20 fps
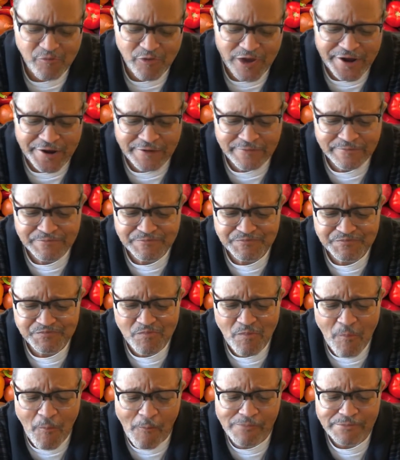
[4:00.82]
Well,
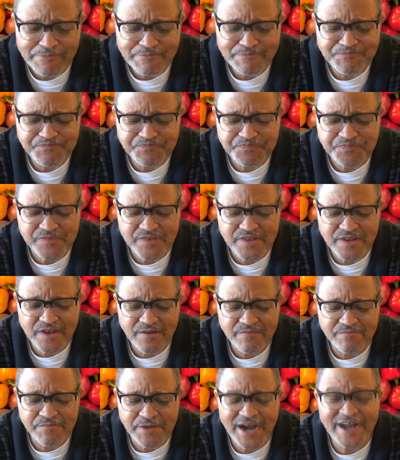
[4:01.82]

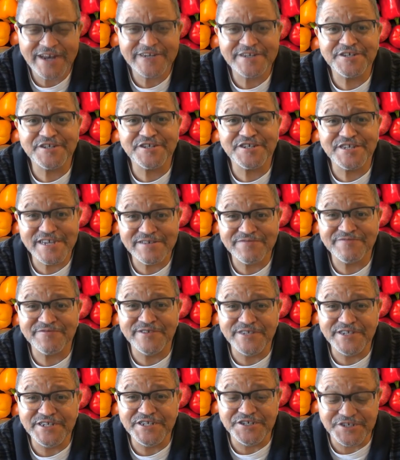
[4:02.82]
my honest
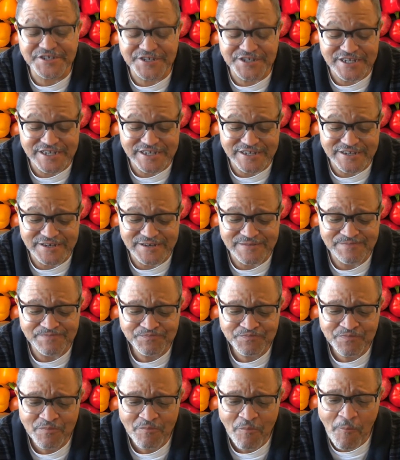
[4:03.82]
assessment is that
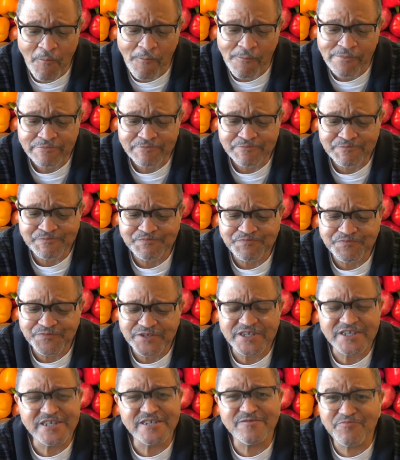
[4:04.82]

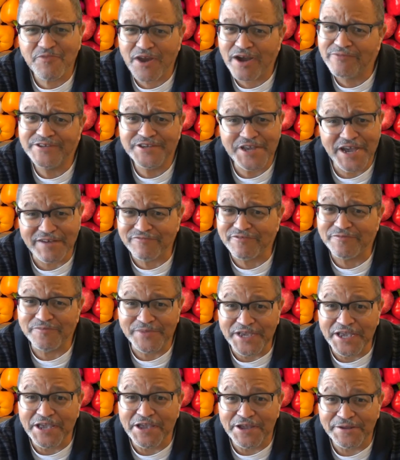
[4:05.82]
this is probably not for
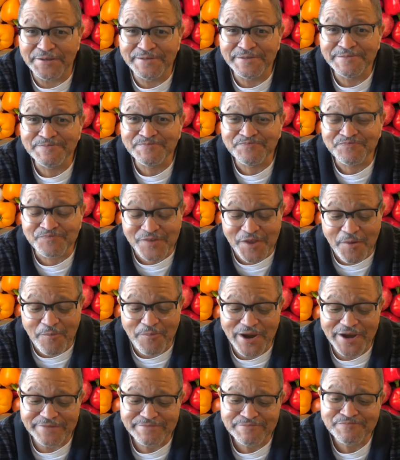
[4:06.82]
me,
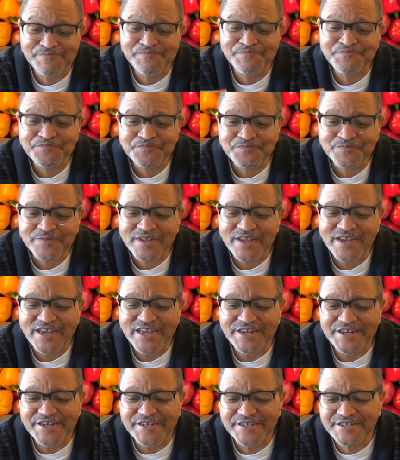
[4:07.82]
but
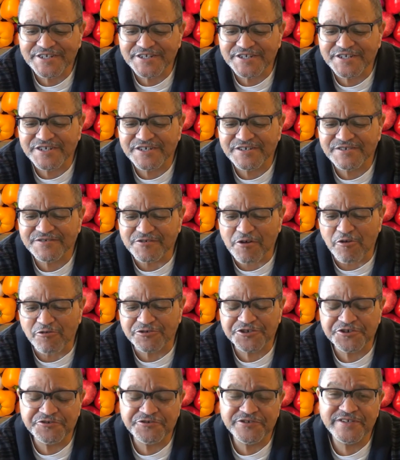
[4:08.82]
it is an
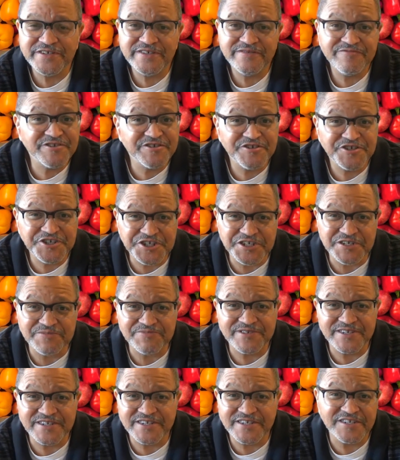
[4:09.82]
alternative to
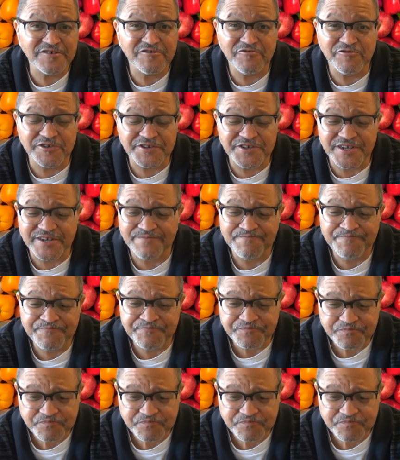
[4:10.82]
chips and so on.